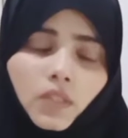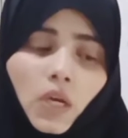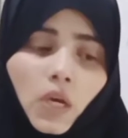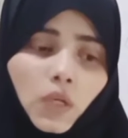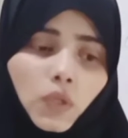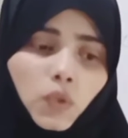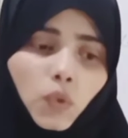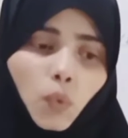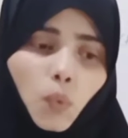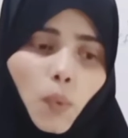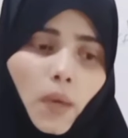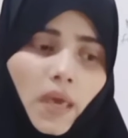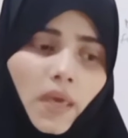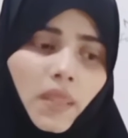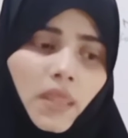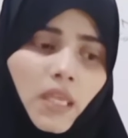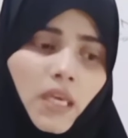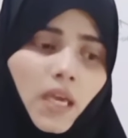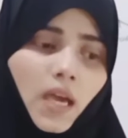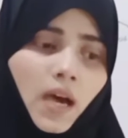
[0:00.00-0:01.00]
So
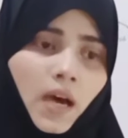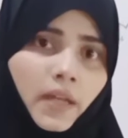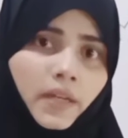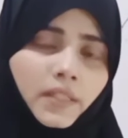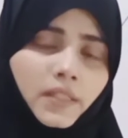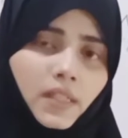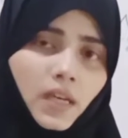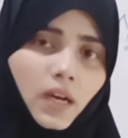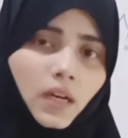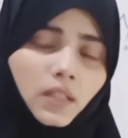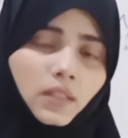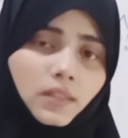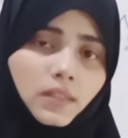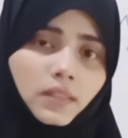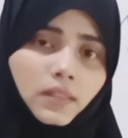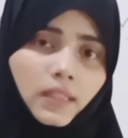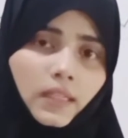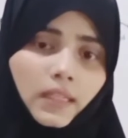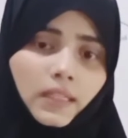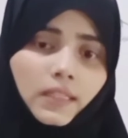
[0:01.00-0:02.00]
when they are
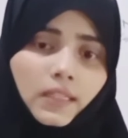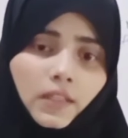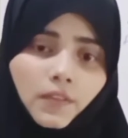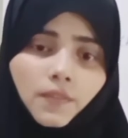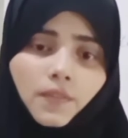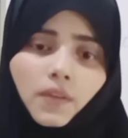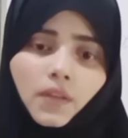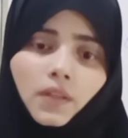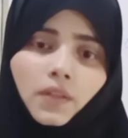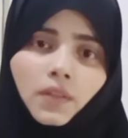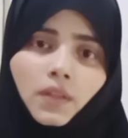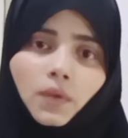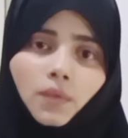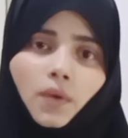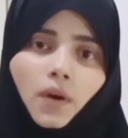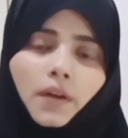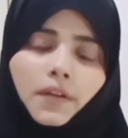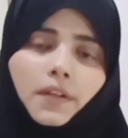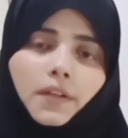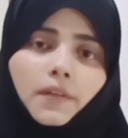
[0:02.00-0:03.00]
young they live in the
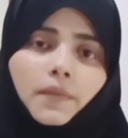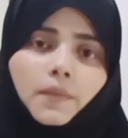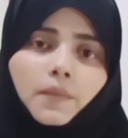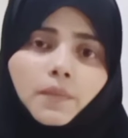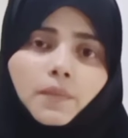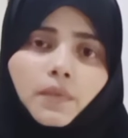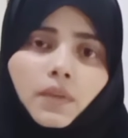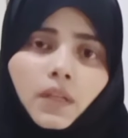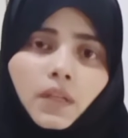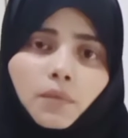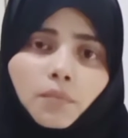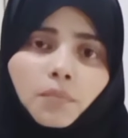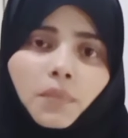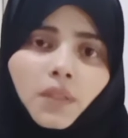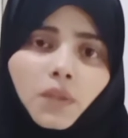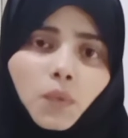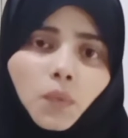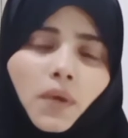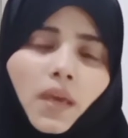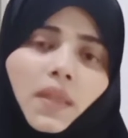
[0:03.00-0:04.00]
water,
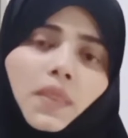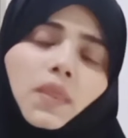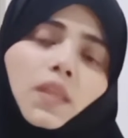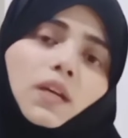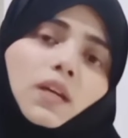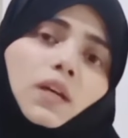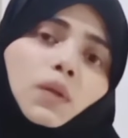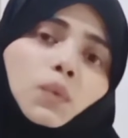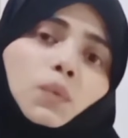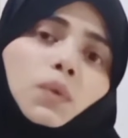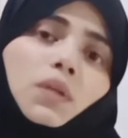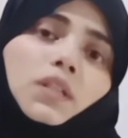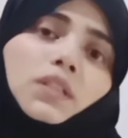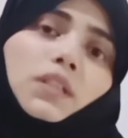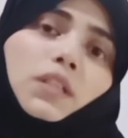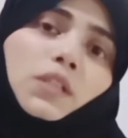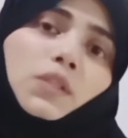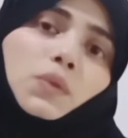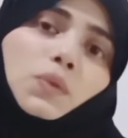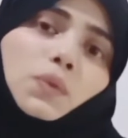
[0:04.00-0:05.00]
but when they convert
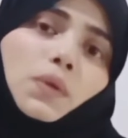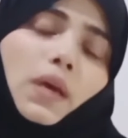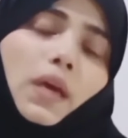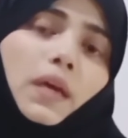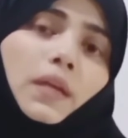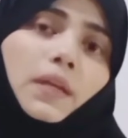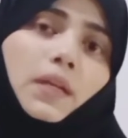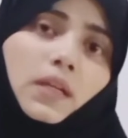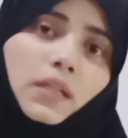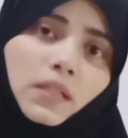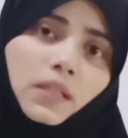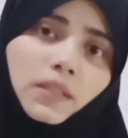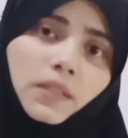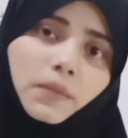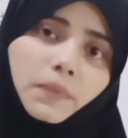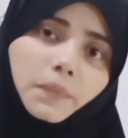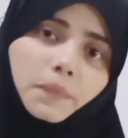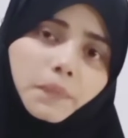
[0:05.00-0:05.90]
into adult